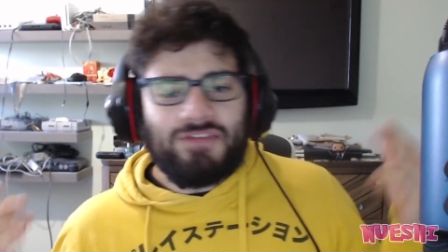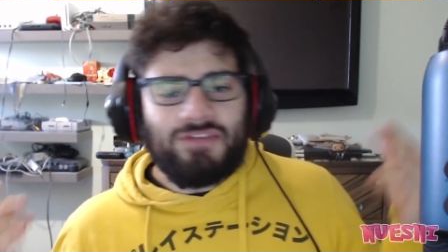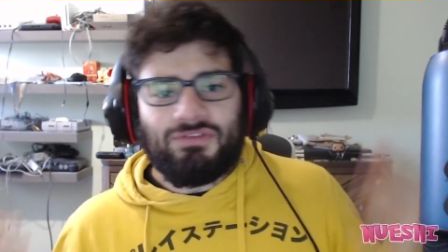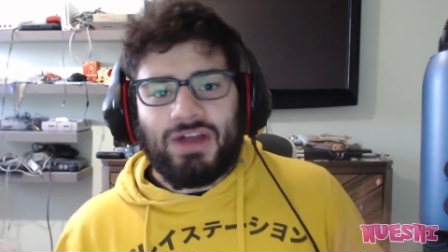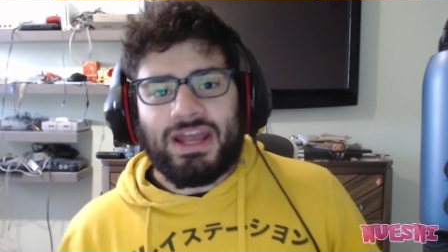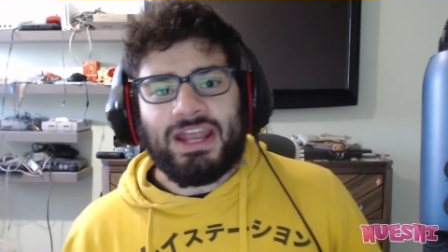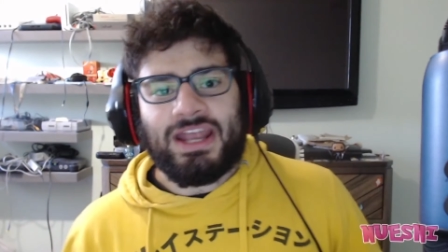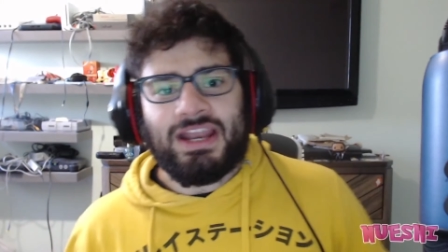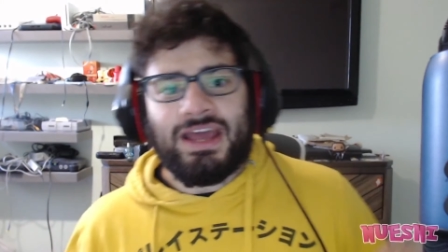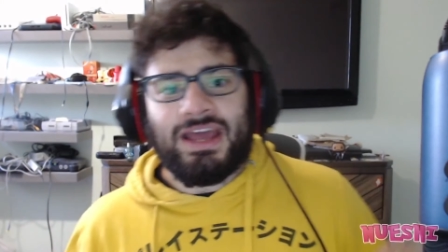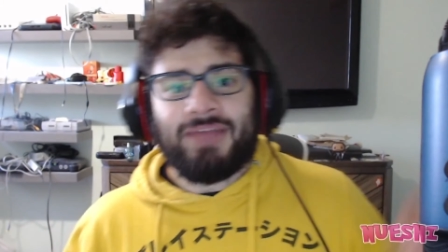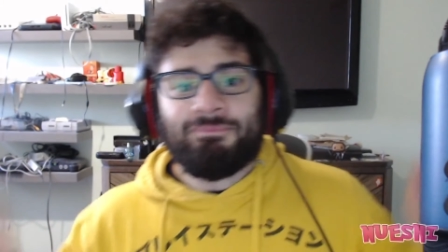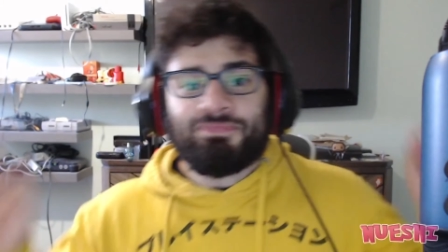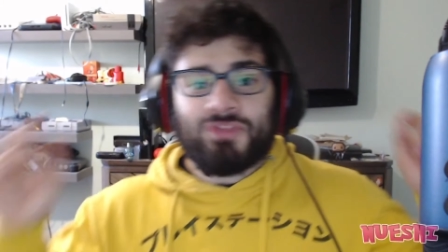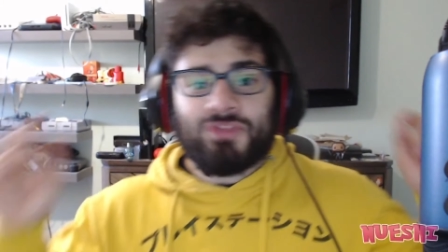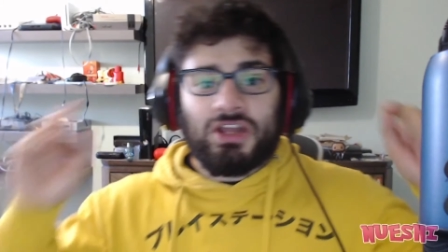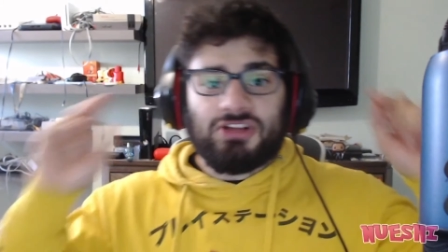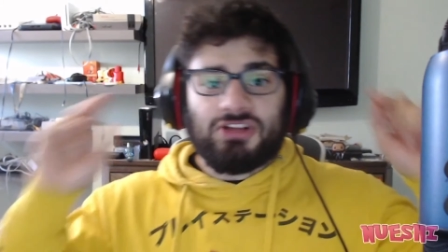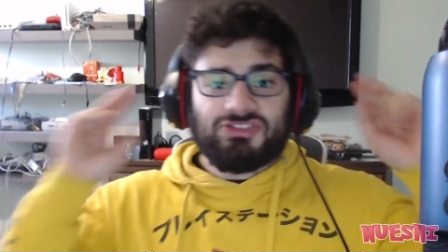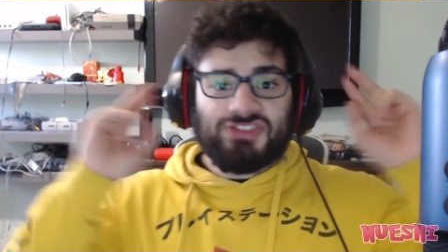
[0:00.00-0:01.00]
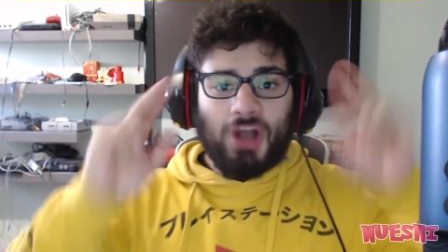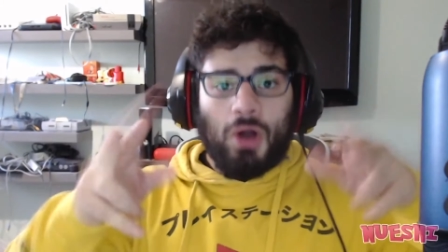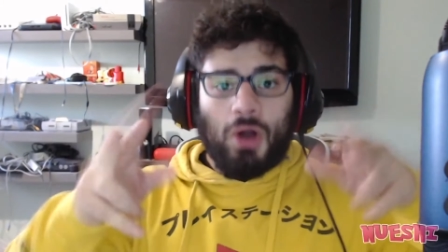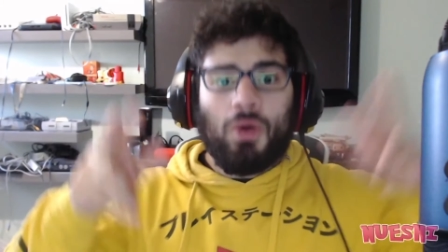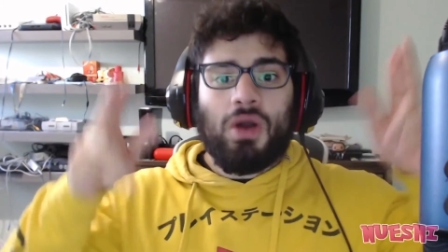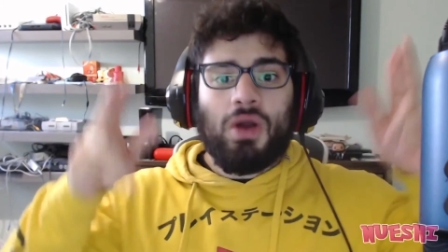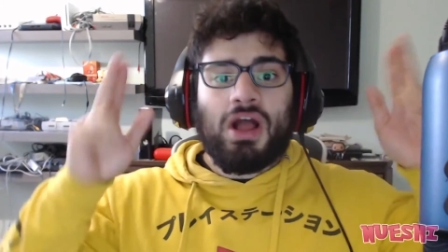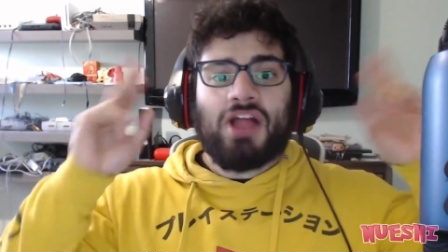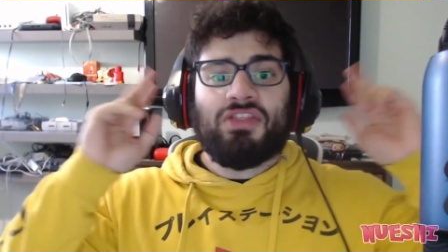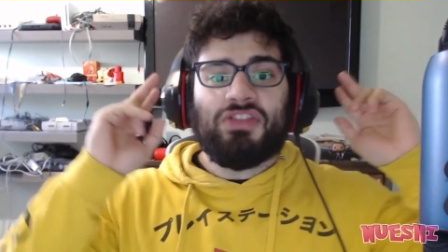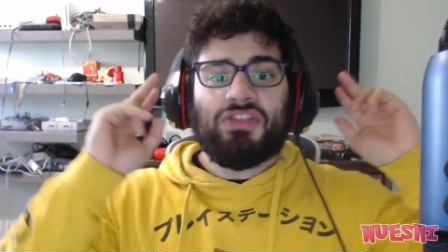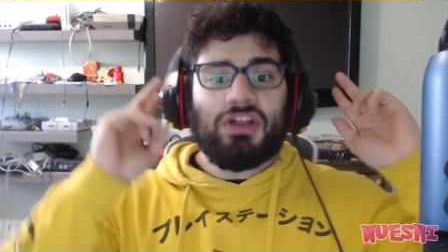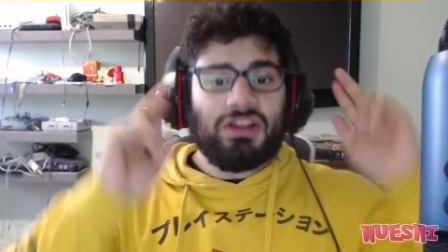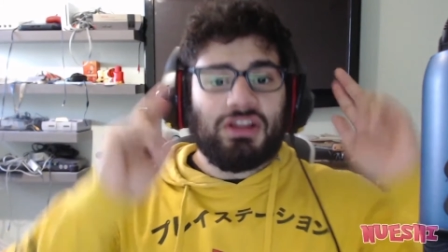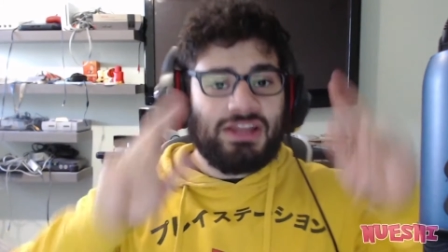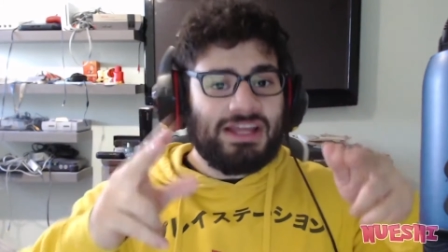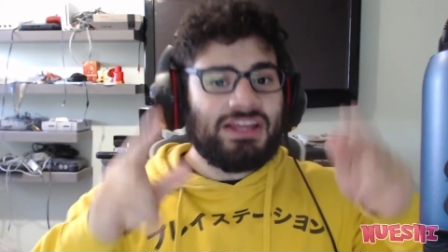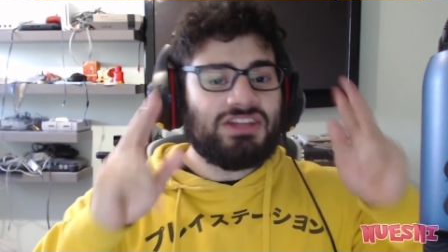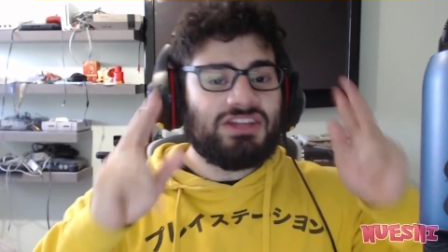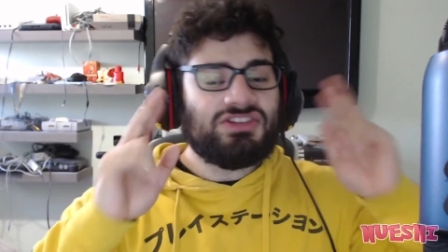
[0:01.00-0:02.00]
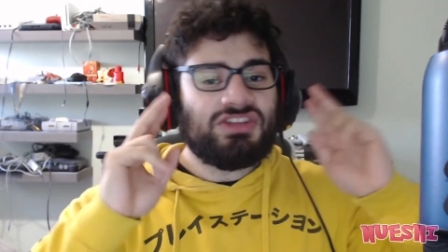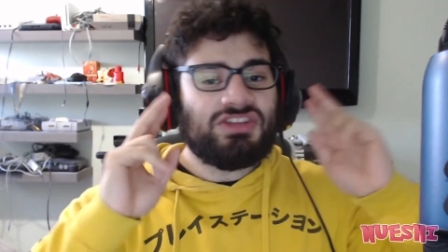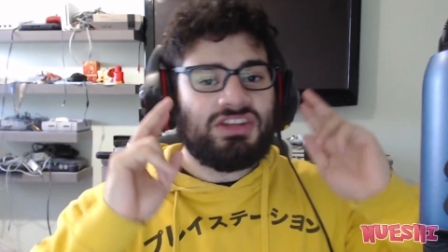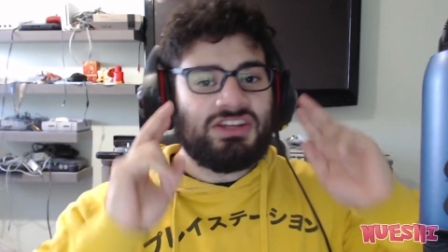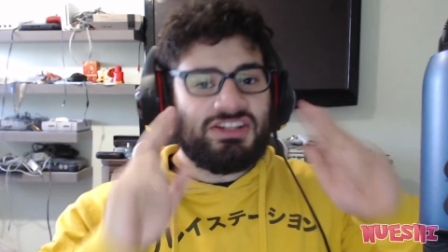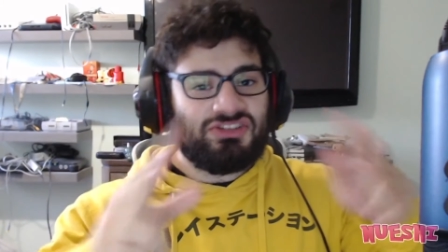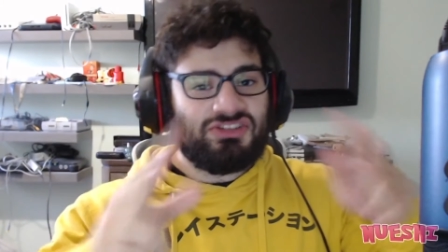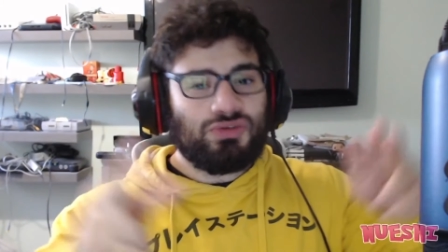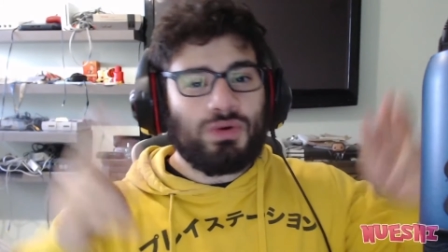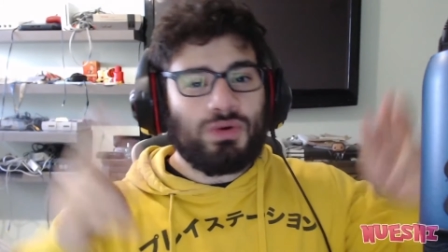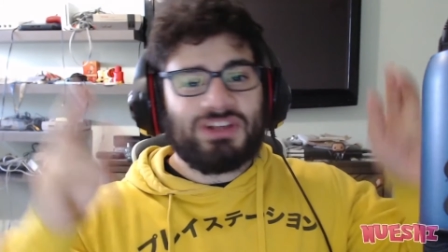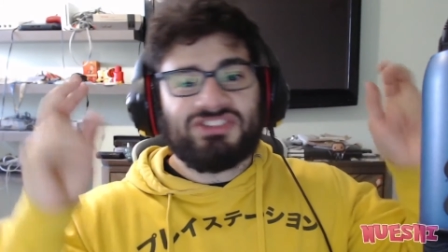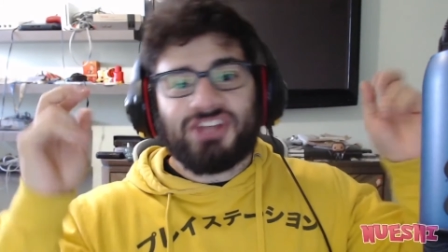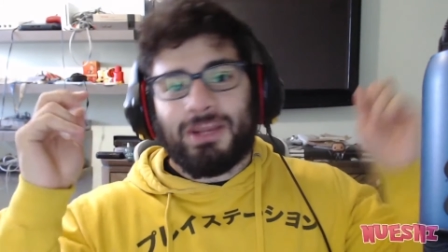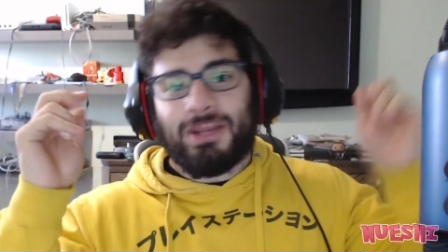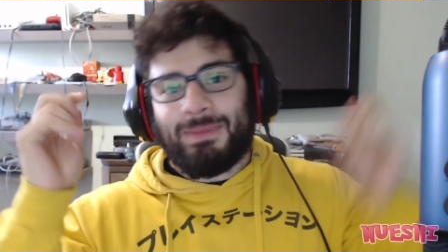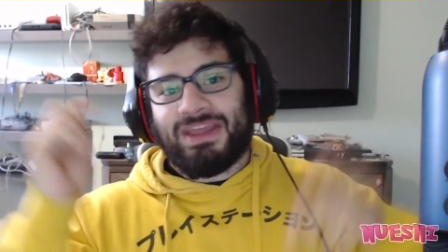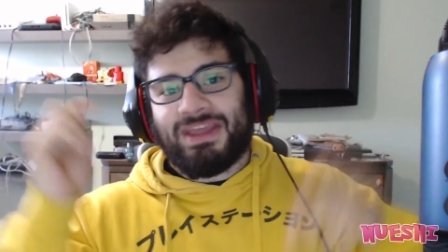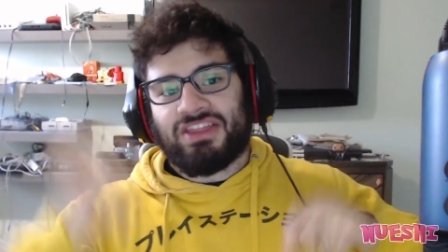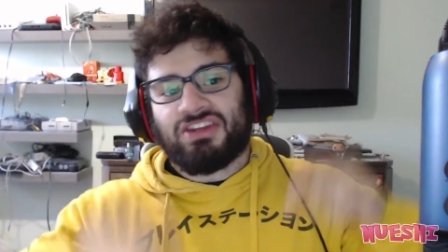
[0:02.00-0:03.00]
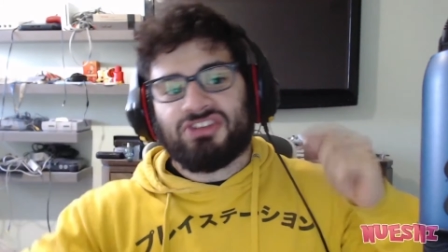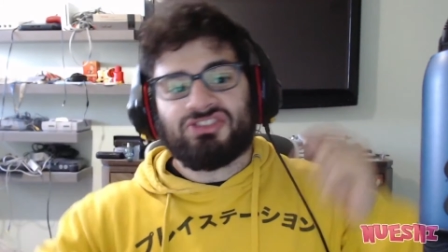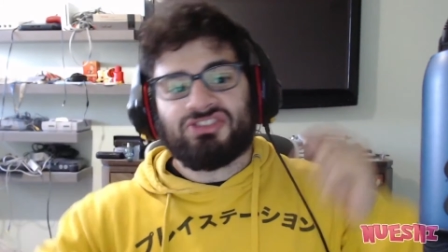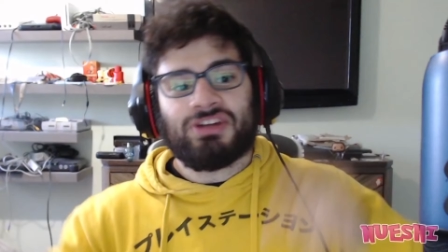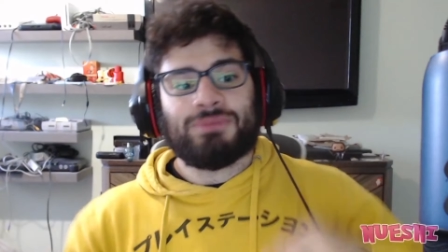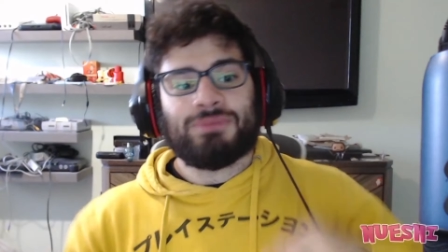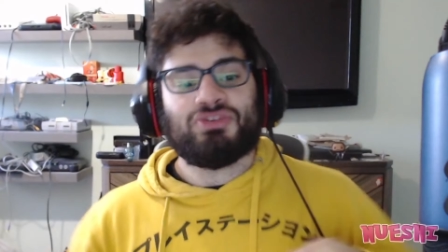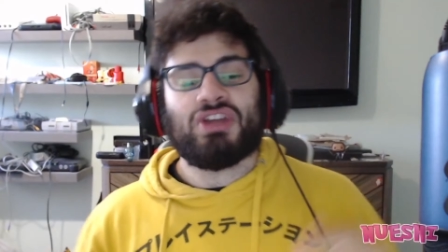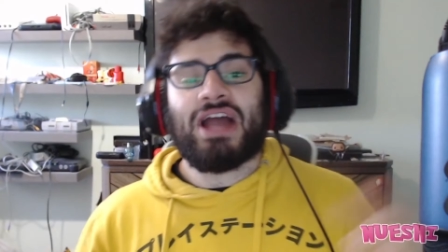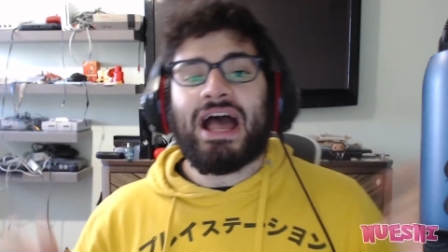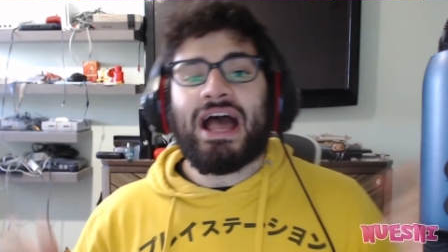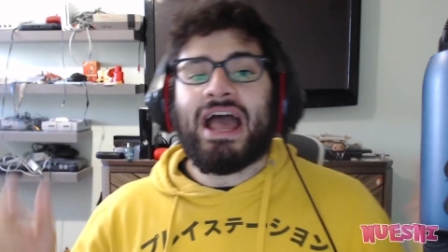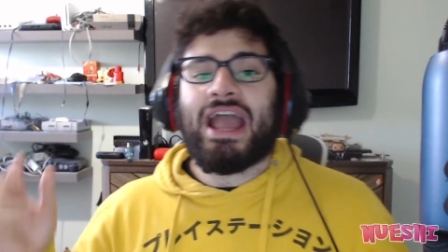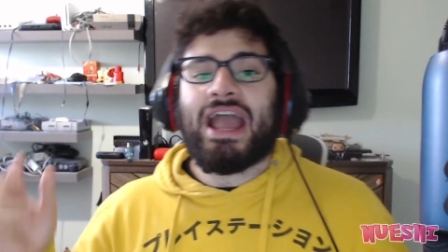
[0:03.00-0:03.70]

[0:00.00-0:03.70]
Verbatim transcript: probably Friday night. So the link to the Discord is going to be in the description.